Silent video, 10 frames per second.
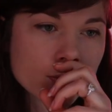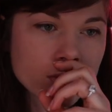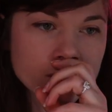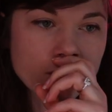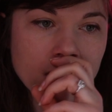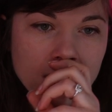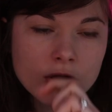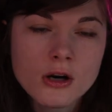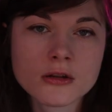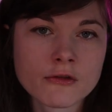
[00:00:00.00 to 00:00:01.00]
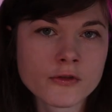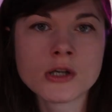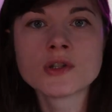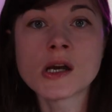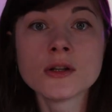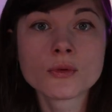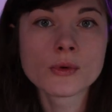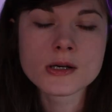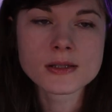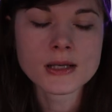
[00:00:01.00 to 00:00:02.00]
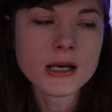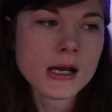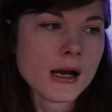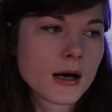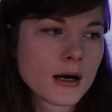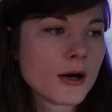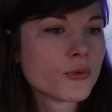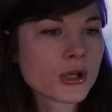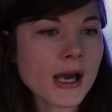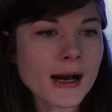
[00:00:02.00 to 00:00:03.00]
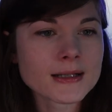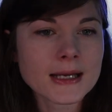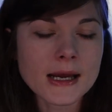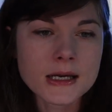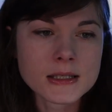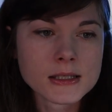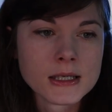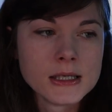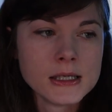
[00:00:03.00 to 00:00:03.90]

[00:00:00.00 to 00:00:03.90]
was Python, the front end was React, and